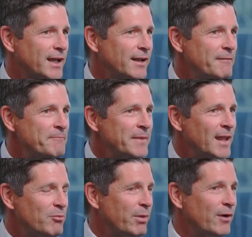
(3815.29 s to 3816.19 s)
And
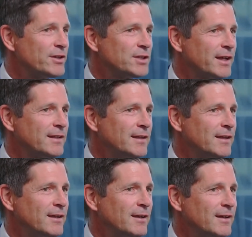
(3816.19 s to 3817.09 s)
in periods like
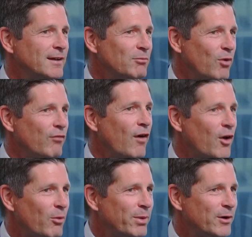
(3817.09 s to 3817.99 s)
the more
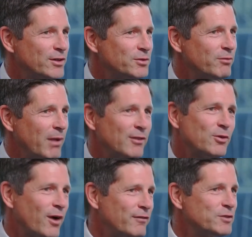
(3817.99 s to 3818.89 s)
volatile periods we've been
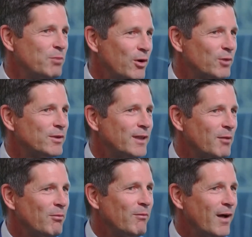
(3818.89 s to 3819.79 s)
through, I've spoken with
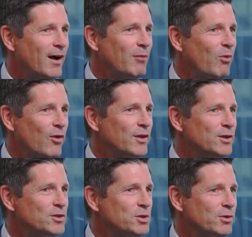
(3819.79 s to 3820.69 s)
them more than
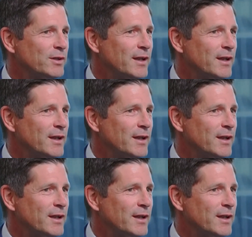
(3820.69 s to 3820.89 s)
usual,